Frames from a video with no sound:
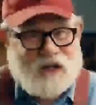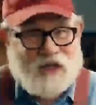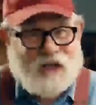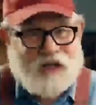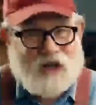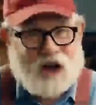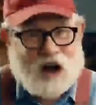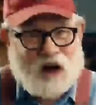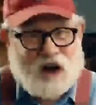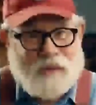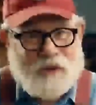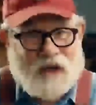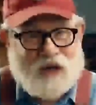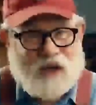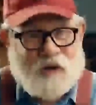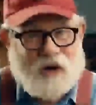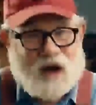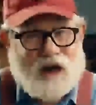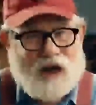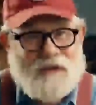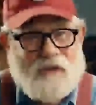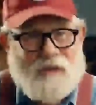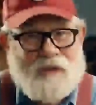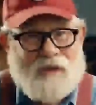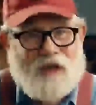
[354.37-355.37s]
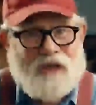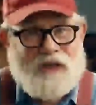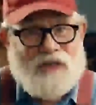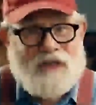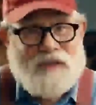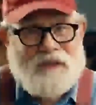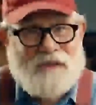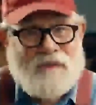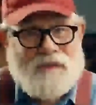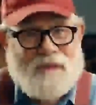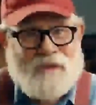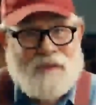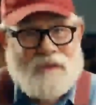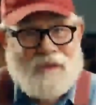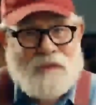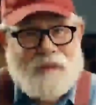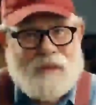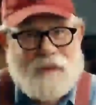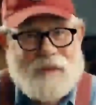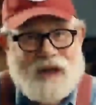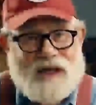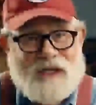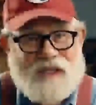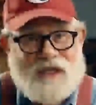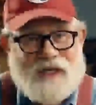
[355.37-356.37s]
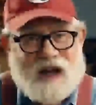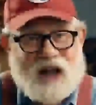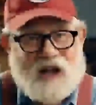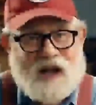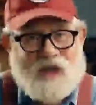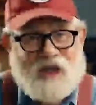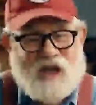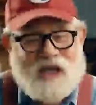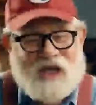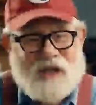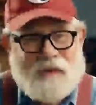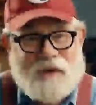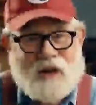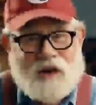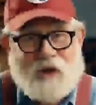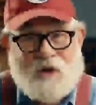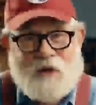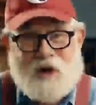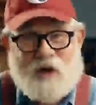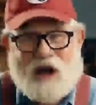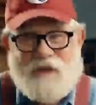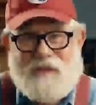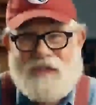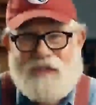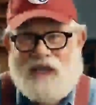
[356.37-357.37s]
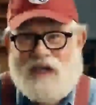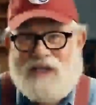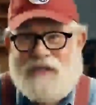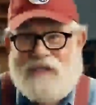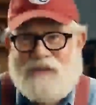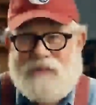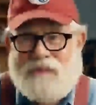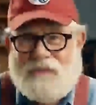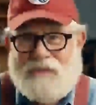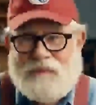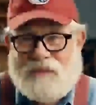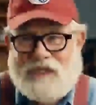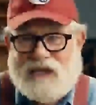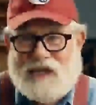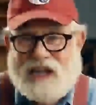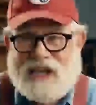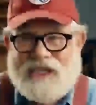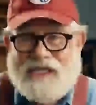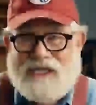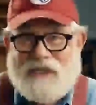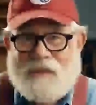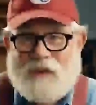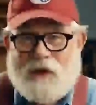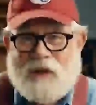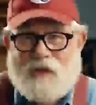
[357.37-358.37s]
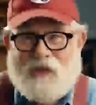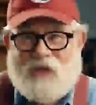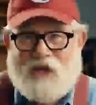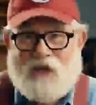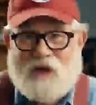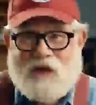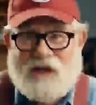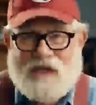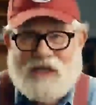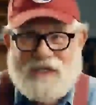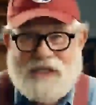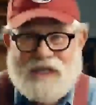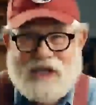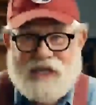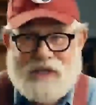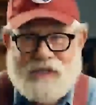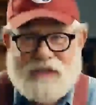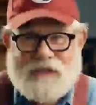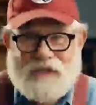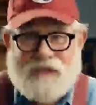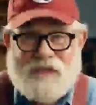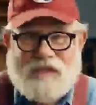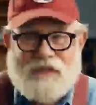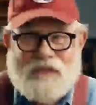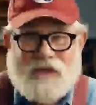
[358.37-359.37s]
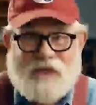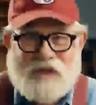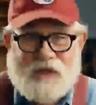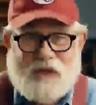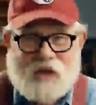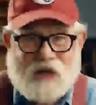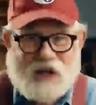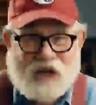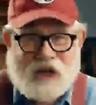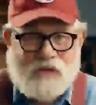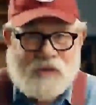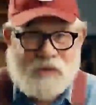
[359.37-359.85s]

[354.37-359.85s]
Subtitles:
and charm in Craftville. But it's not just about crafting. It's about sharing skills, learning